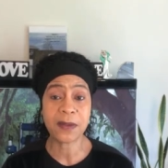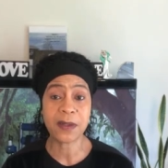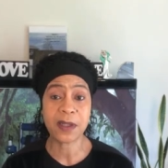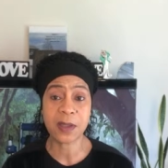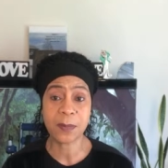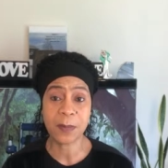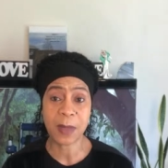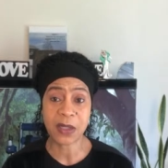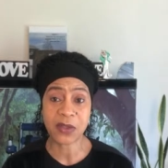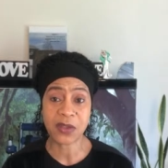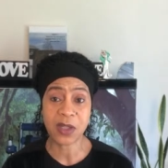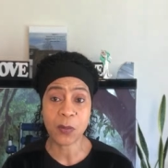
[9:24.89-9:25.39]

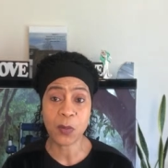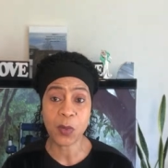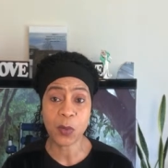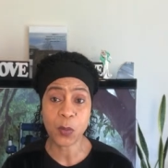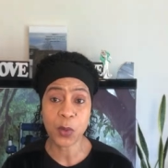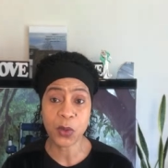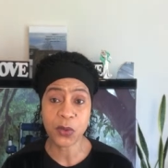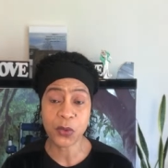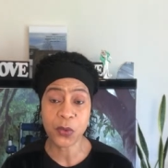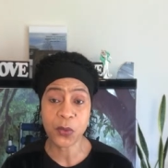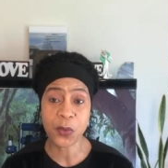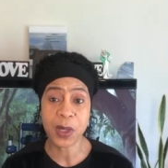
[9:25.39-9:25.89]
especially when
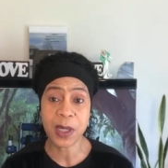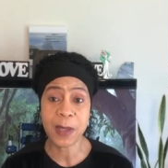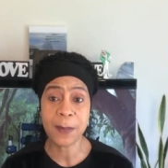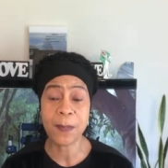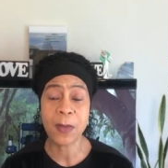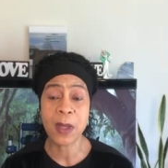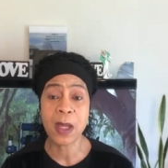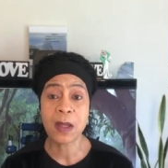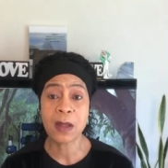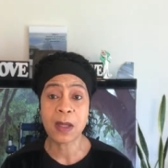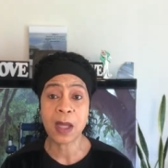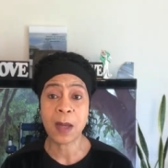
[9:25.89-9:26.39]
we're doing
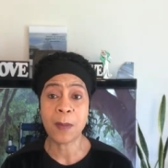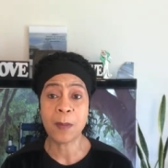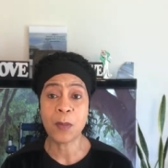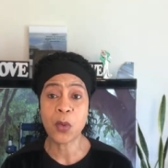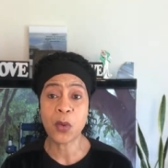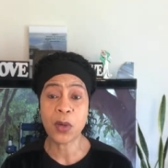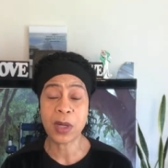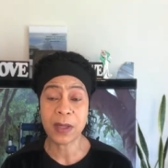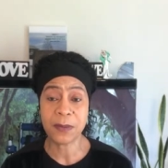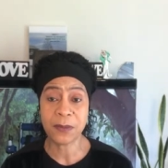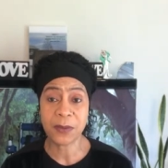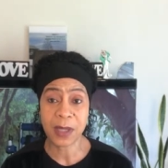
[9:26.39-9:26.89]
a
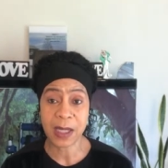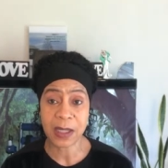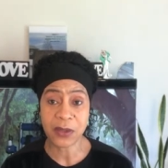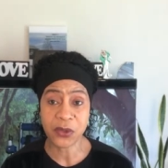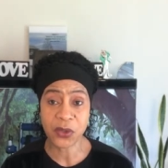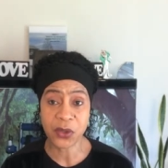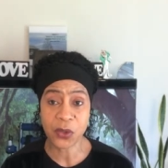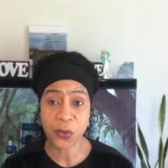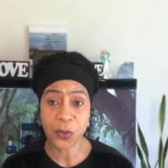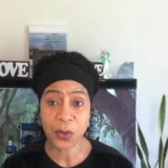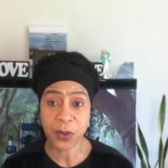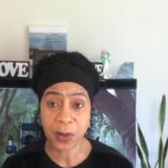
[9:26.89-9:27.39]
more
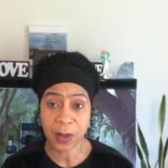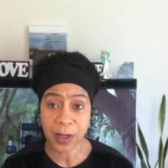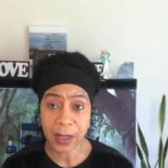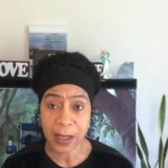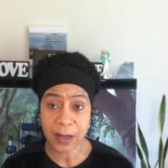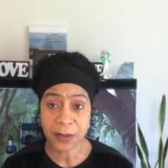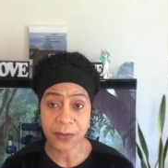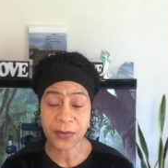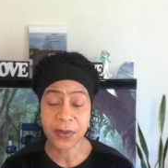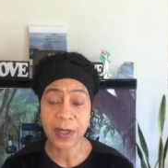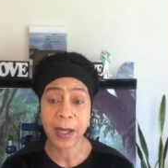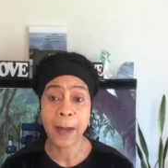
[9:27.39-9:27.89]
intentional
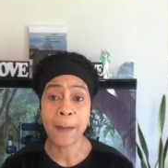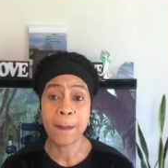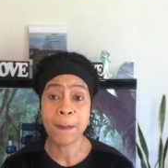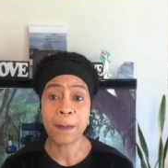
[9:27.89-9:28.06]
cleanse.